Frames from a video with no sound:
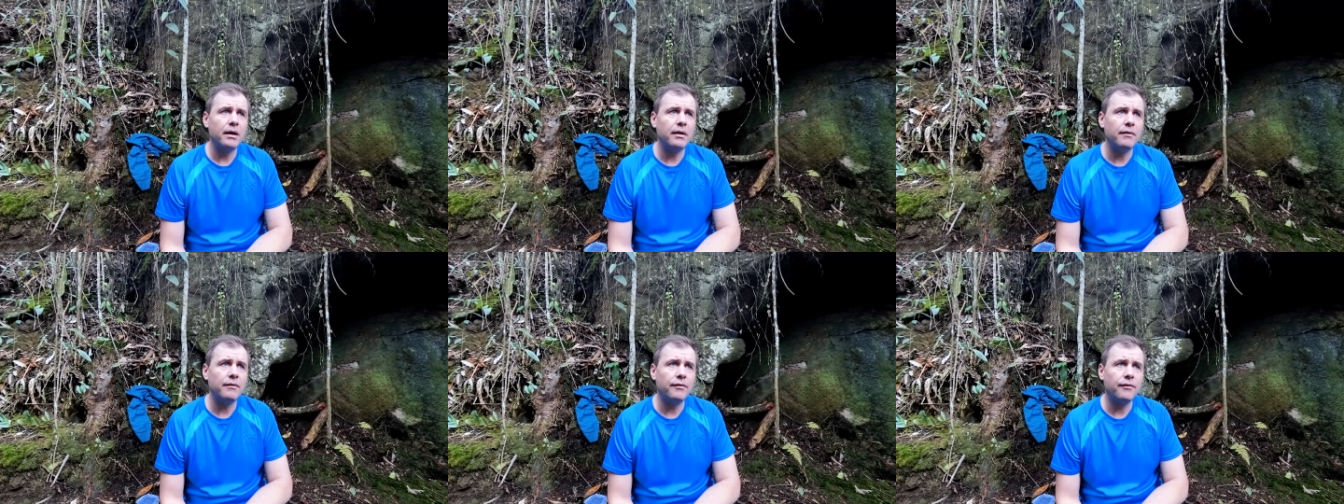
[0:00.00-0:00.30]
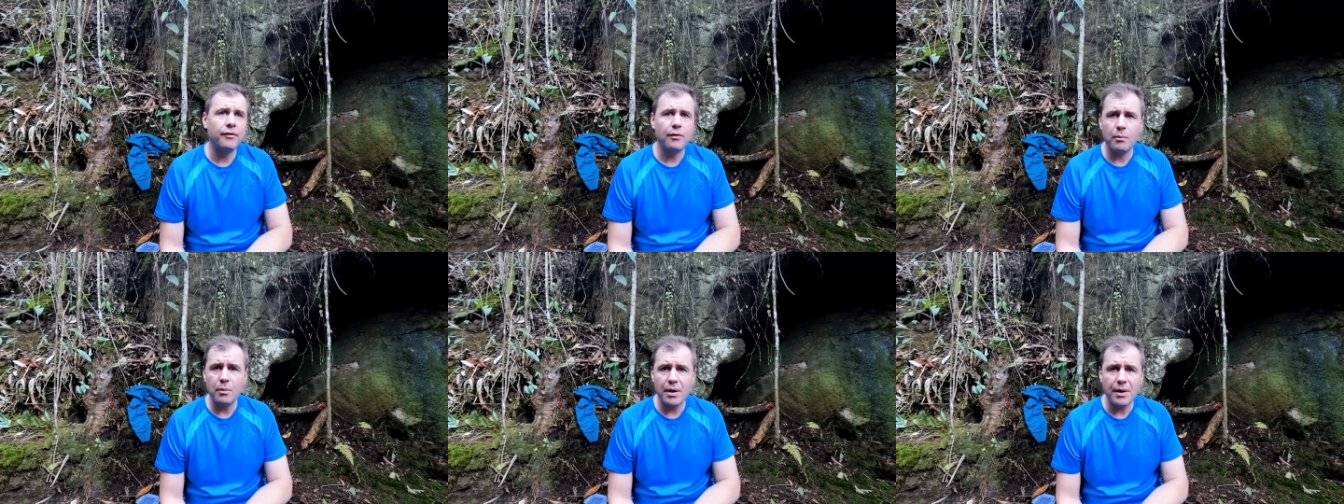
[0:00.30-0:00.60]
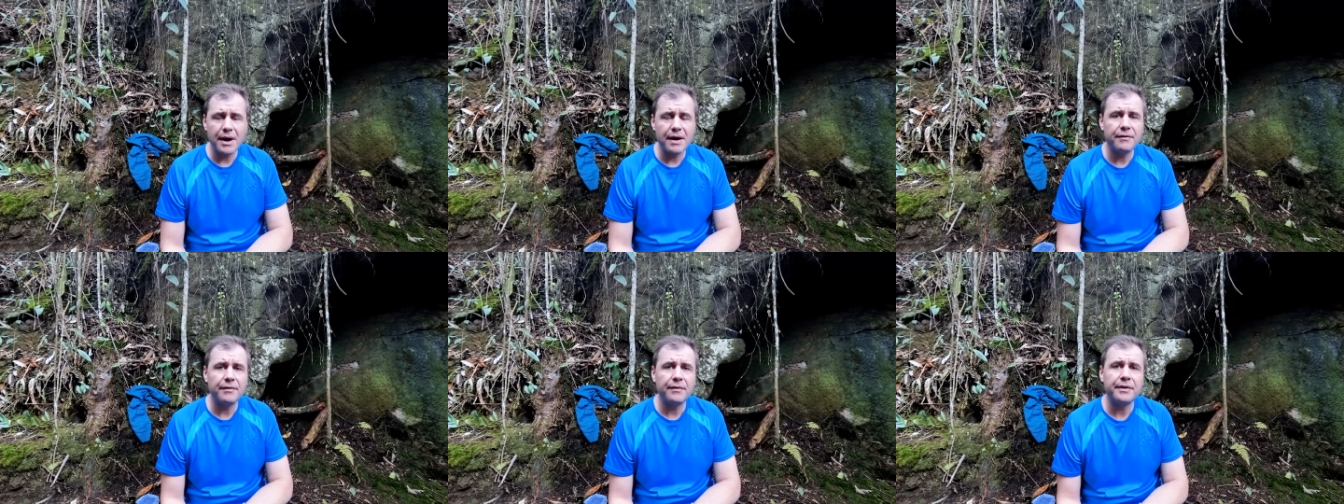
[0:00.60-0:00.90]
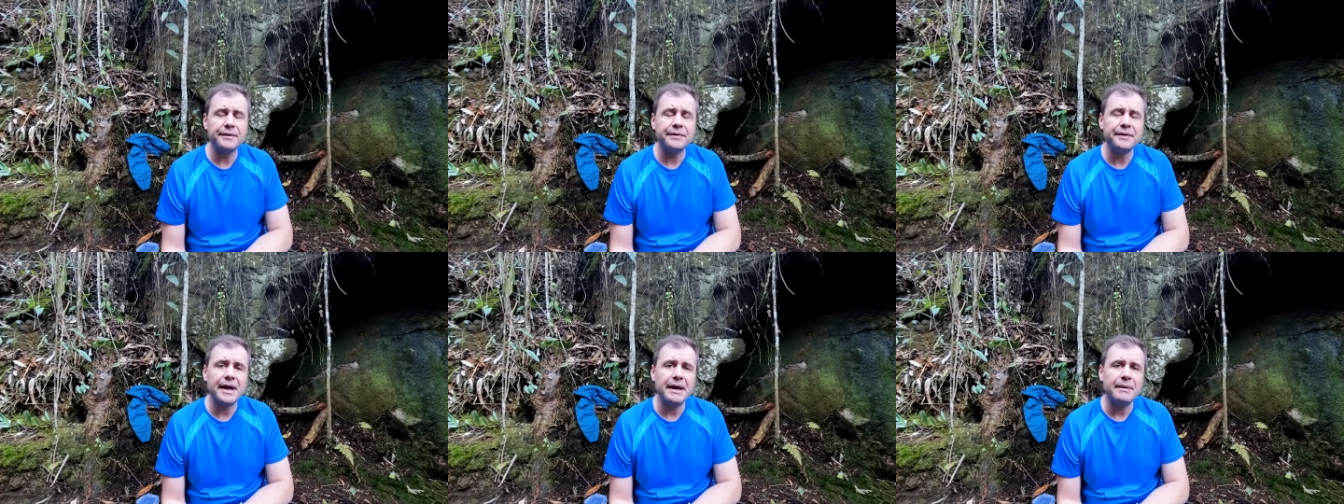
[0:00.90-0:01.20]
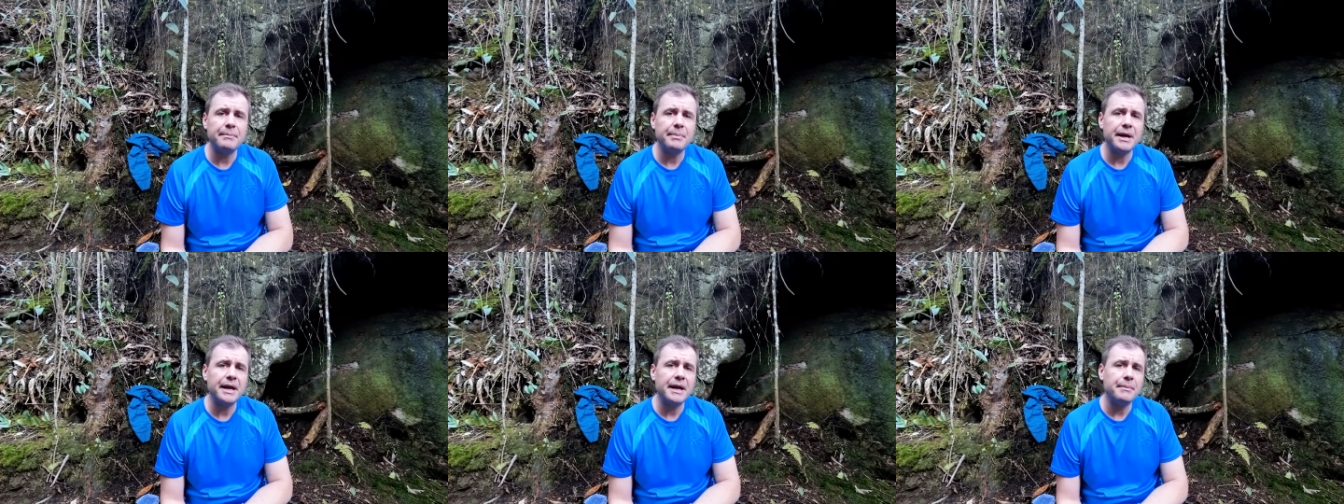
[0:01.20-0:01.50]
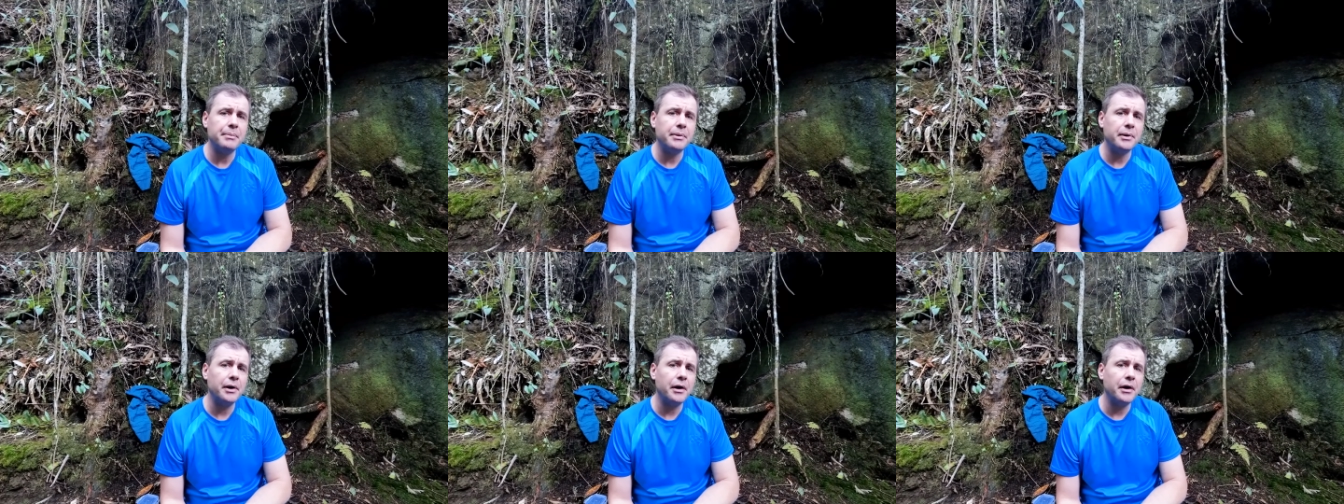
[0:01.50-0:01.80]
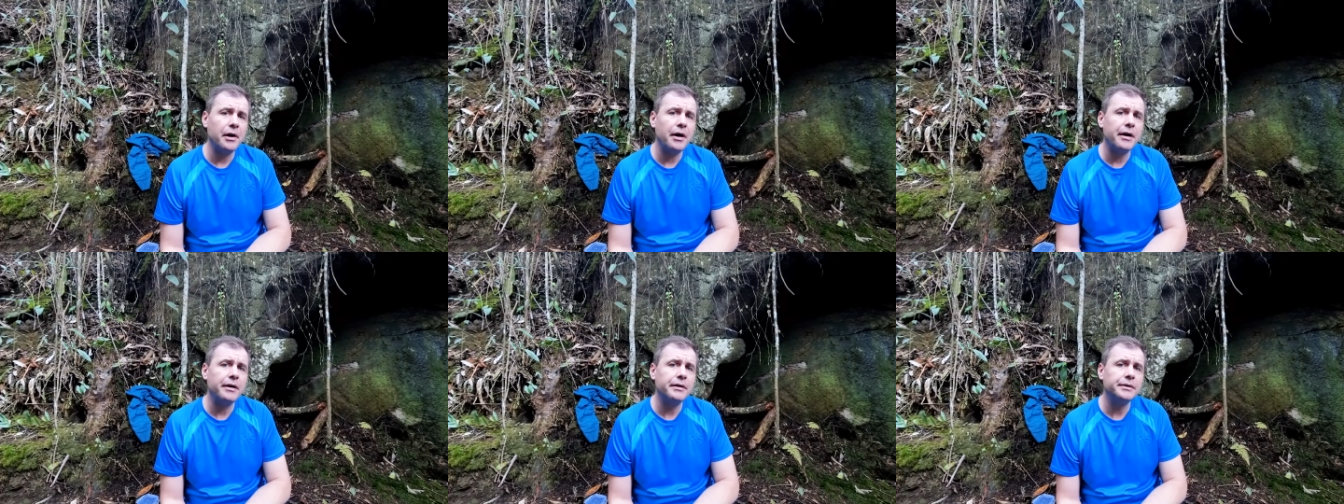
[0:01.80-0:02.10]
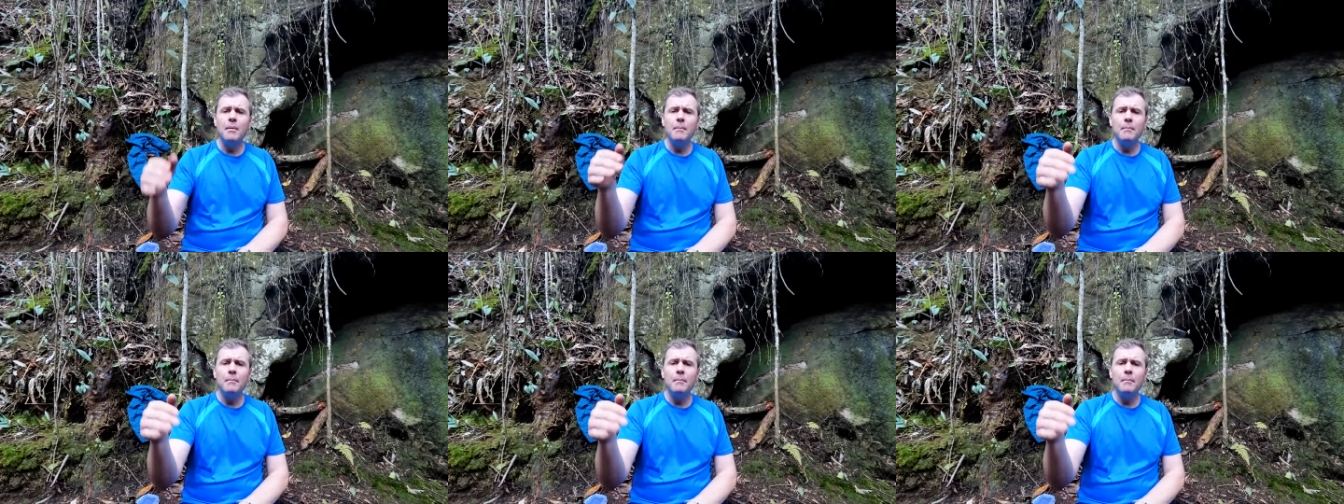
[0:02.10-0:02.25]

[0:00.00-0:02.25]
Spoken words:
from wherever the dead people are.